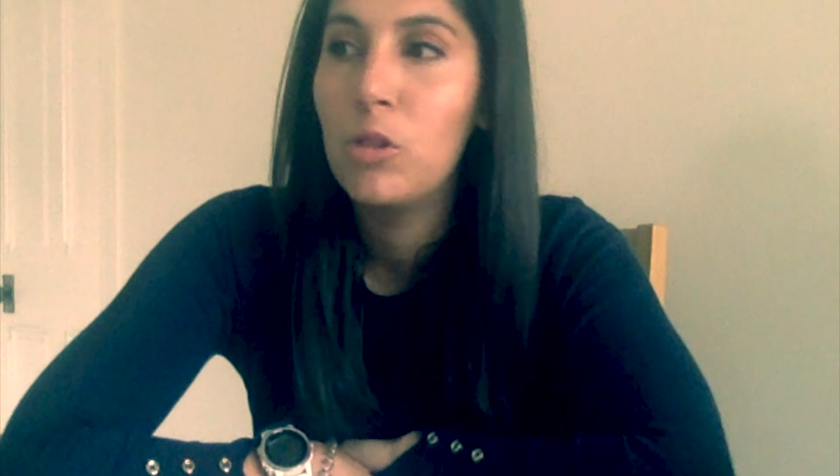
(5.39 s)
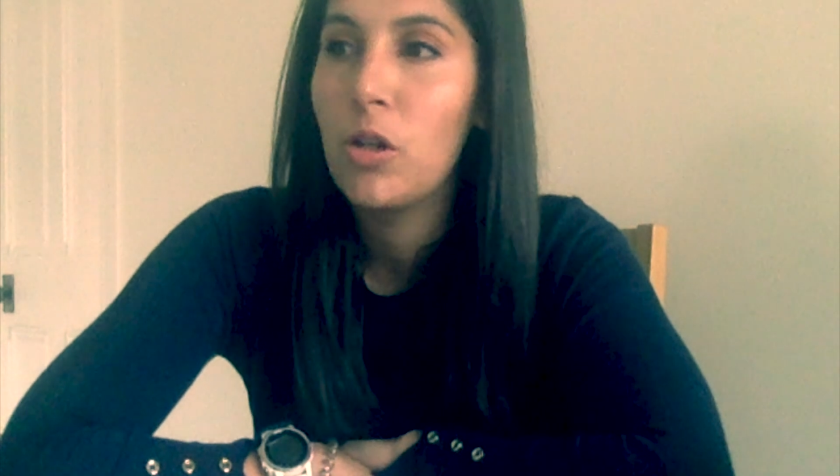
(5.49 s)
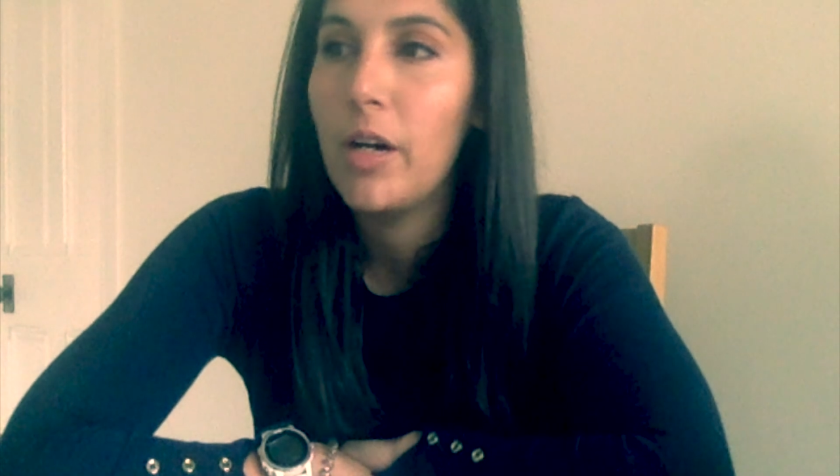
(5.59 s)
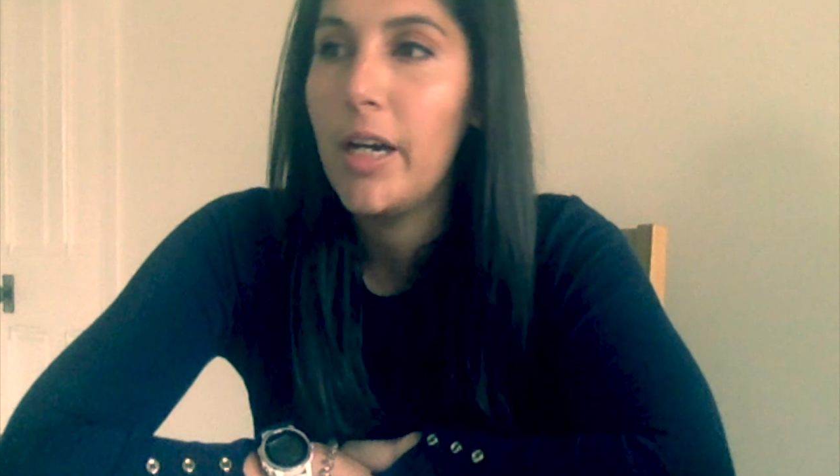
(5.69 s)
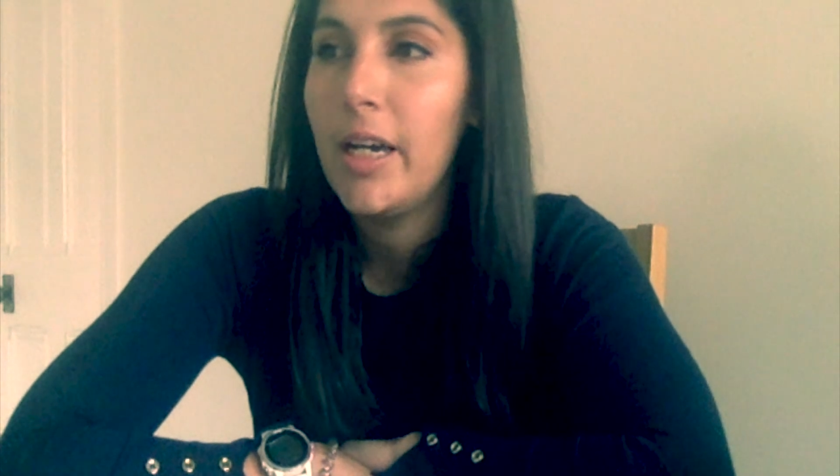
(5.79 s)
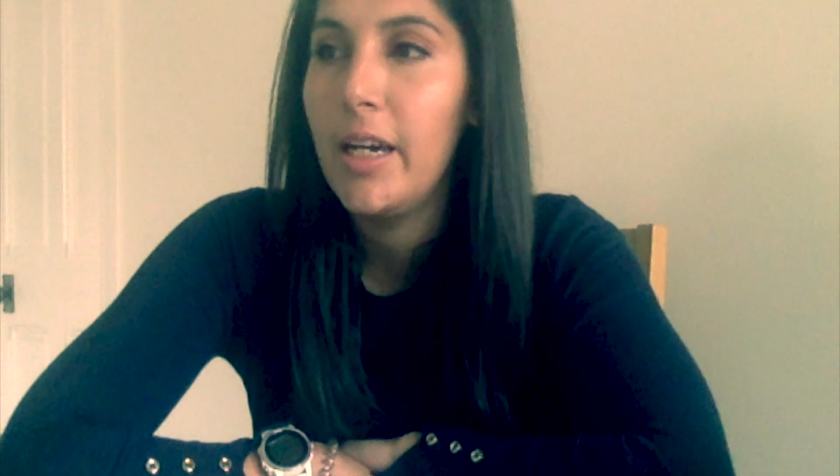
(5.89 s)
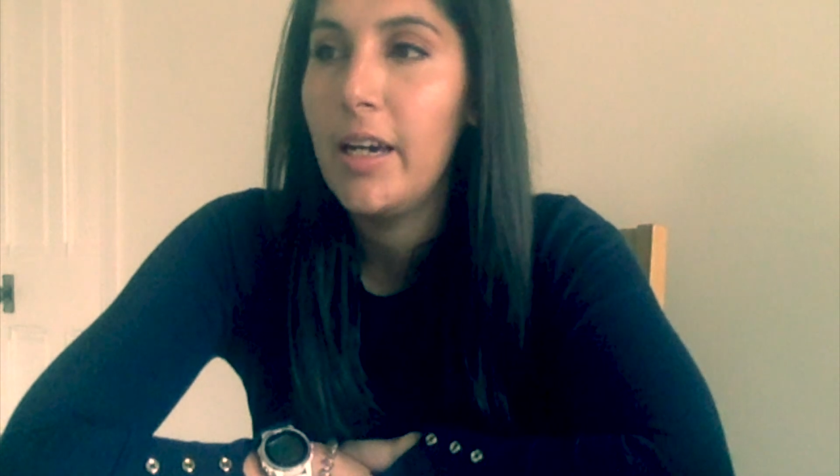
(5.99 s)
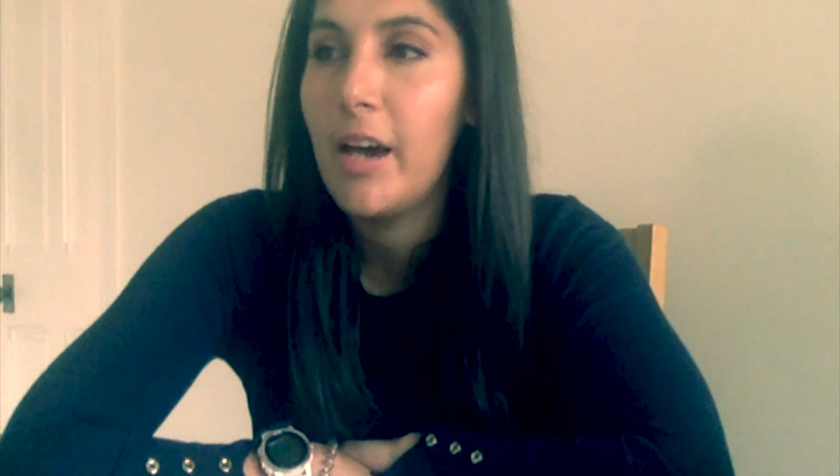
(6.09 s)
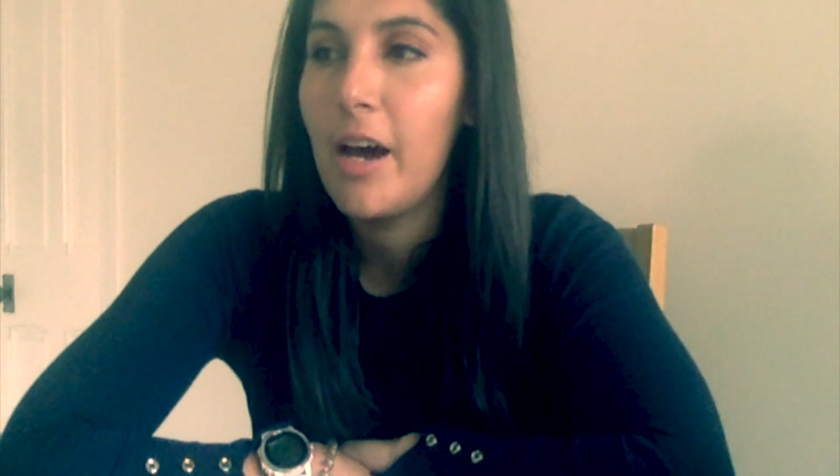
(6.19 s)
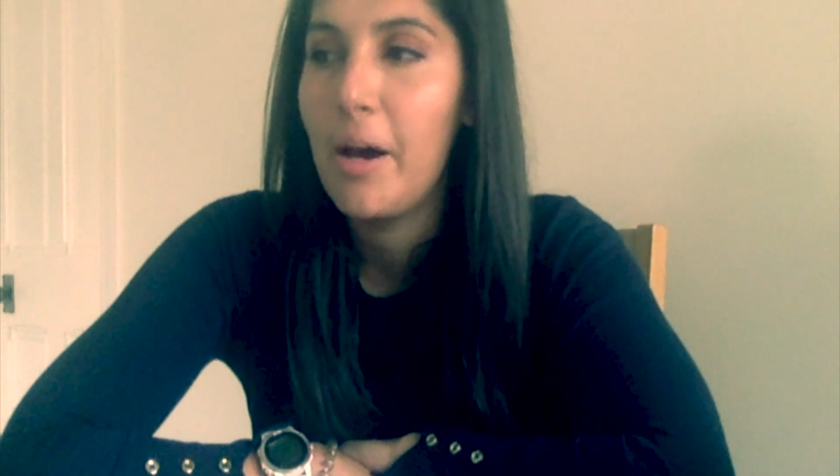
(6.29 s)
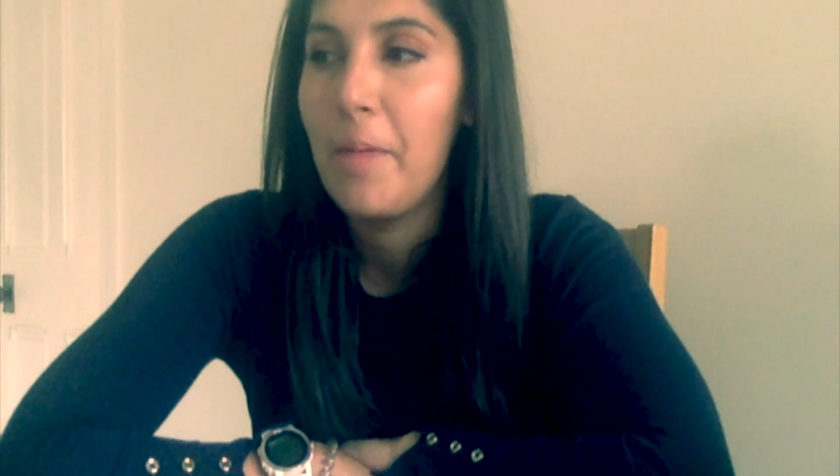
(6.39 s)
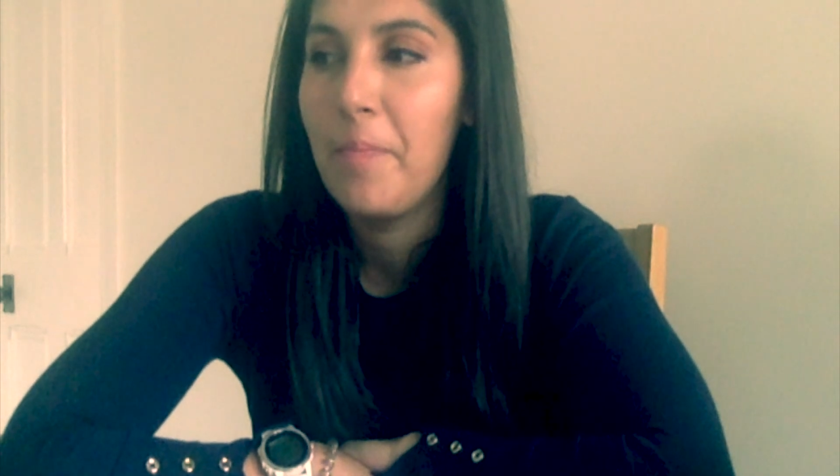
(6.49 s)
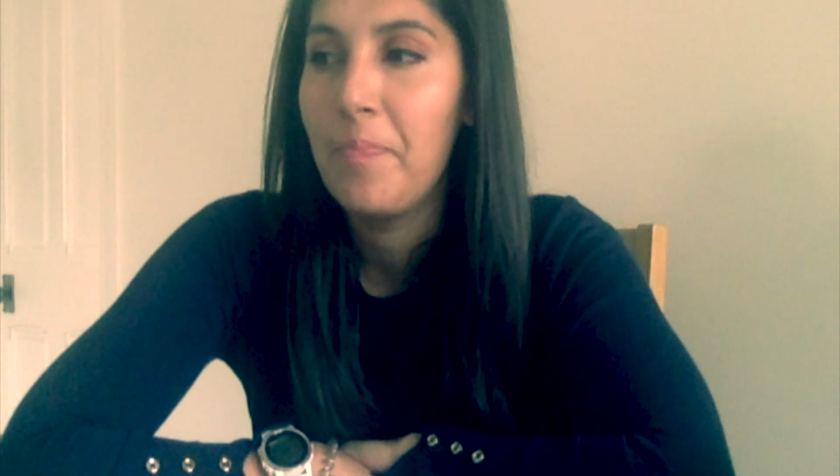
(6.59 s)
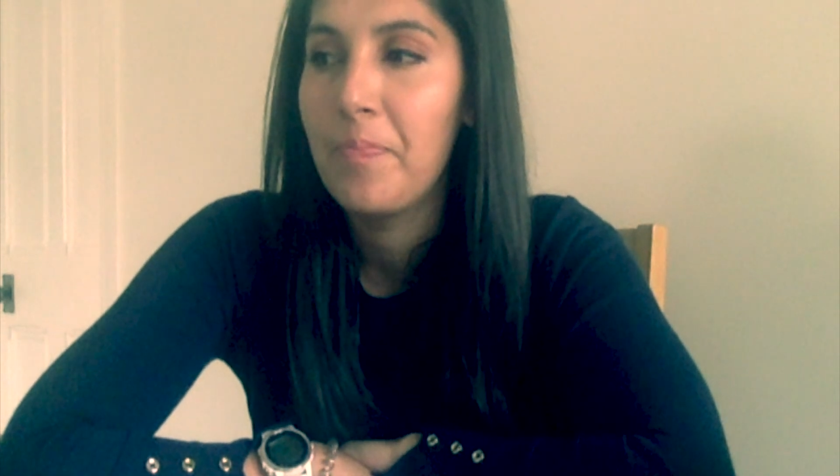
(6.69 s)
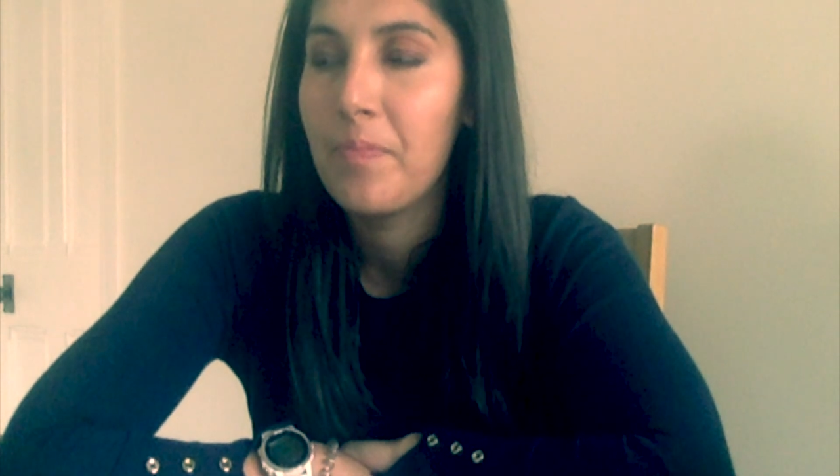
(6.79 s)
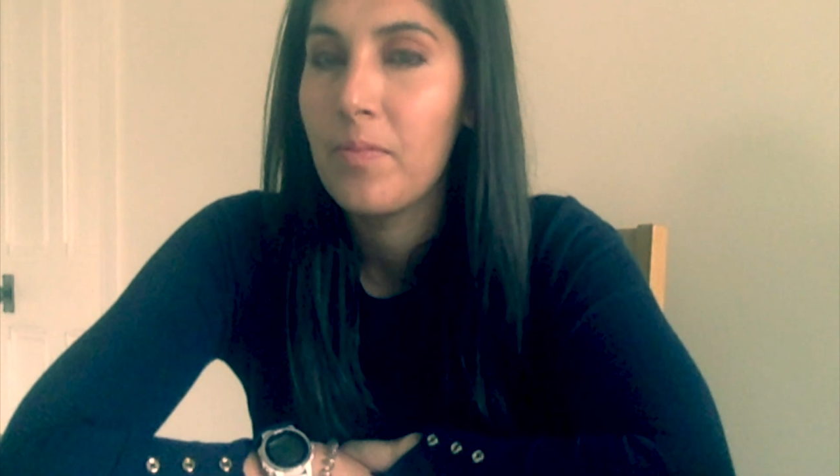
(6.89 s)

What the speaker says: trying a